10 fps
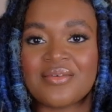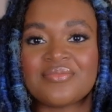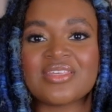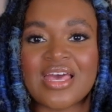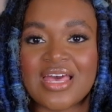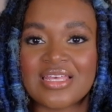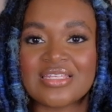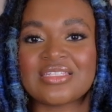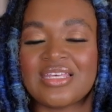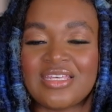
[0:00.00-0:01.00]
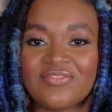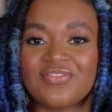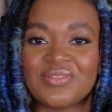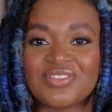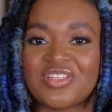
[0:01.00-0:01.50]
sometimes as an
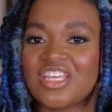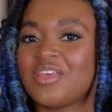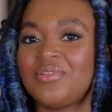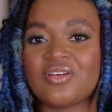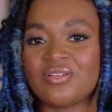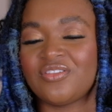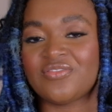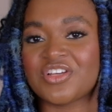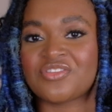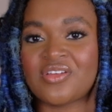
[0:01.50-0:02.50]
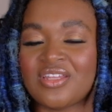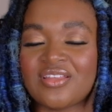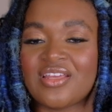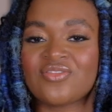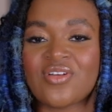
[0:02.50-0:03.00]
influencer, it can be totally frustrating,
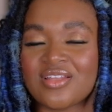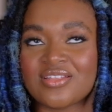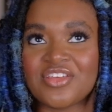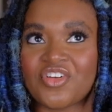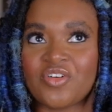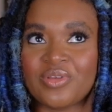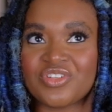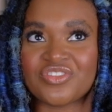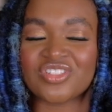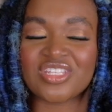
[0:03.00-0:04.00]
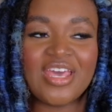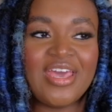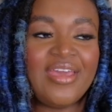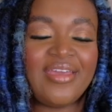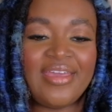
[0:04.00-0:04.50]
like trying to take your own pictures
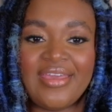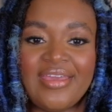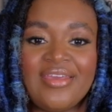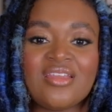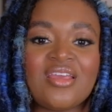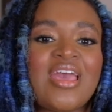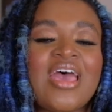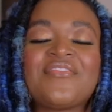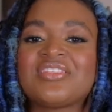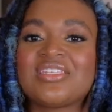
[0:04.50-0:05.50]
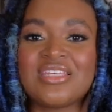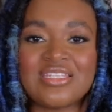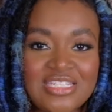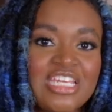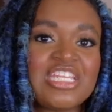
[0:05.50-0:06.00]
and having to
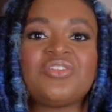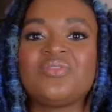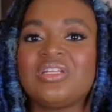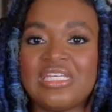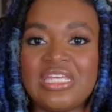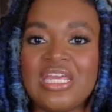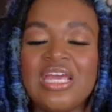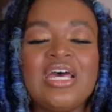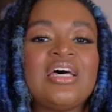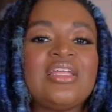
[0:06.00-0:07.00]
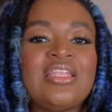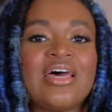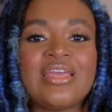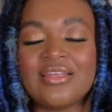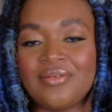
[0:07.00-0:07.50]
continually
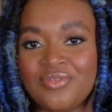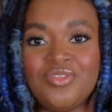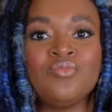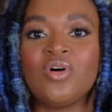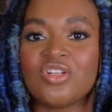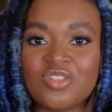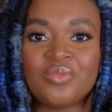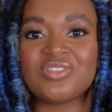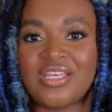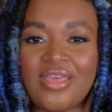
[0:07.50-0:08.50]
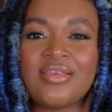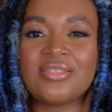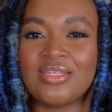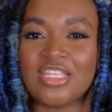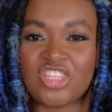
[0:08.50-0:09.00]
like do multiple
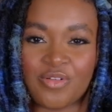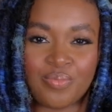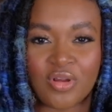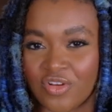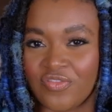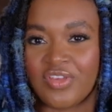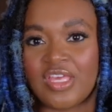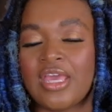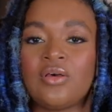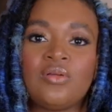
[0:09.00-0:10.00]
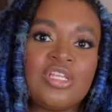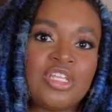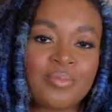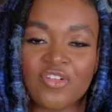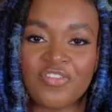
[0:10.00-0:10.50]
takes to get the perfect angle and
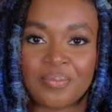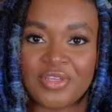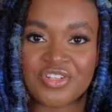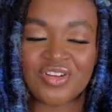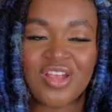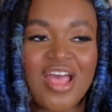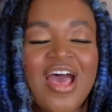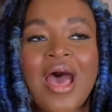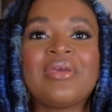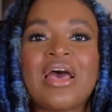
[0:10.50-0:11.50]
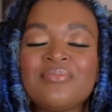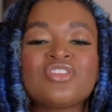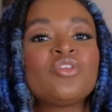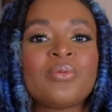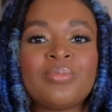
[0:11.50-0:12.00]
the perfect picture. I mean, I'm
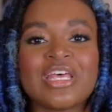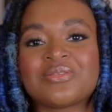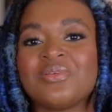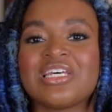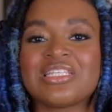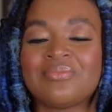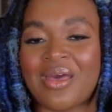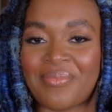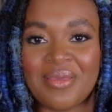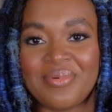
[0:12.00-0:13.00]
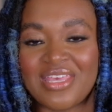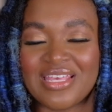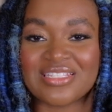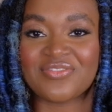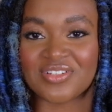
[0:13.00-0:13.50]
super blessed because my baby
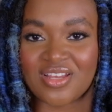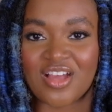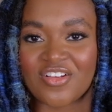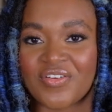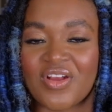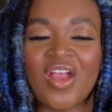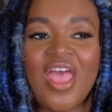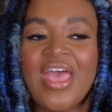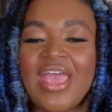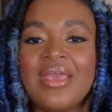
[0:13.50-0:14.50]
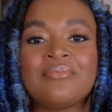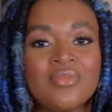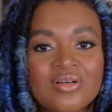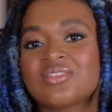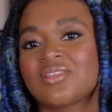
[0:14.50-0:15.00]
is a photographer and
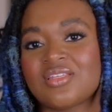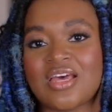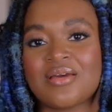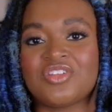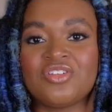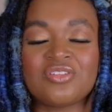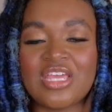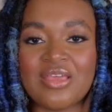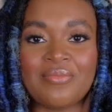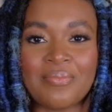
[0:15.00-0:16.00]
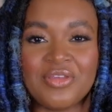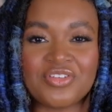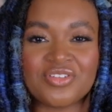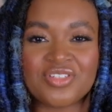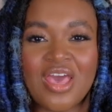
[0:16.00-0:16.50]
most of the time she'll take my
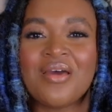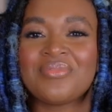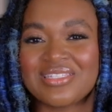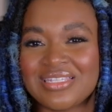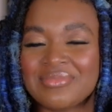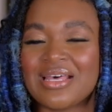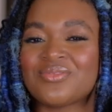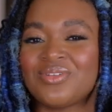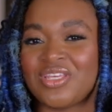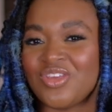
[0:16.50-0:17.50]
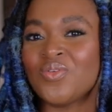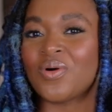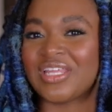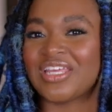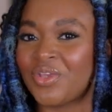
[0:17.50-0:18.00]
pictures. But sometimes when you
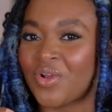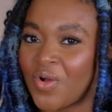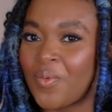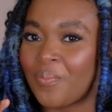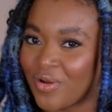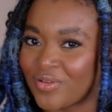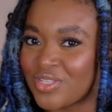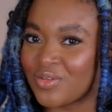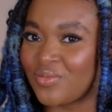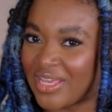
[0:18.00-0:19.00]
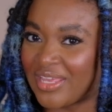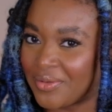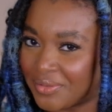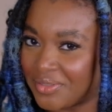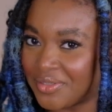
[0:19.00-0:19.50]
want to get your own personal
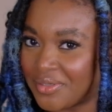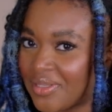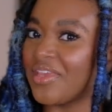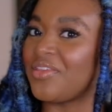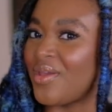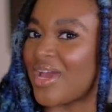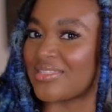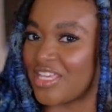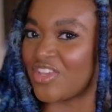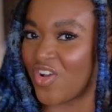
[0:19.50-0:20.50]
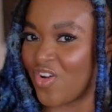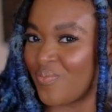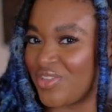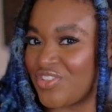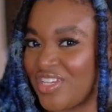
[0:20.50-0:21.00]
angle, you know, like you got to take your
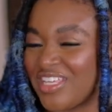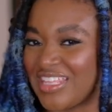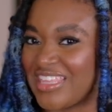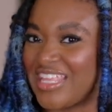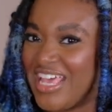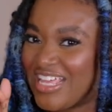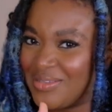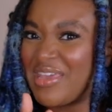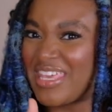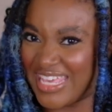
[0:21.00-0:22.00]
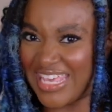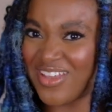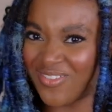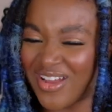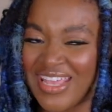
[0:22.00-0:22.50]
own picture to get to make it
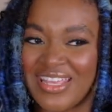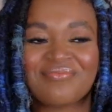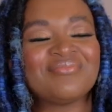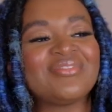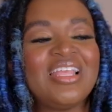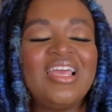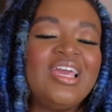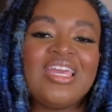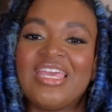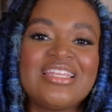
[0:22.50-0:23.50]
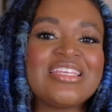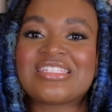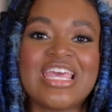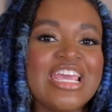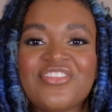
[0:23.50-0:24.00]
hit right, it
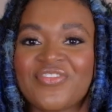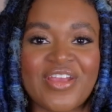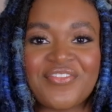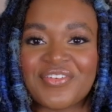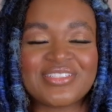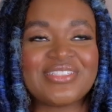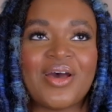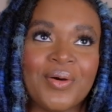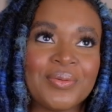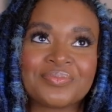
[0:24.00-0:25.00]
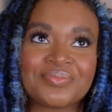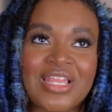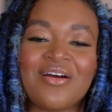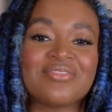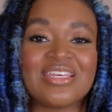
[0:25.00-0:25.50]
just takes forever. So
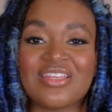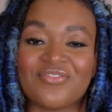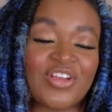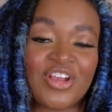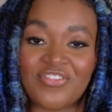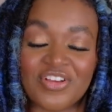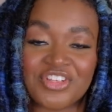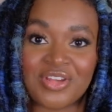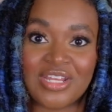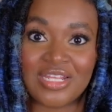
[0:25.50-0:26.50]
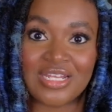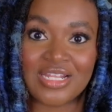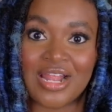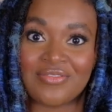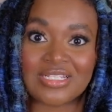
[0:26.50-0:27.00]
I was getting very frustrated
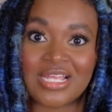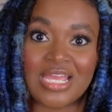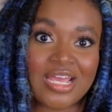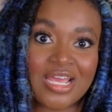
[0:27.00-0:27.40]
and I was like,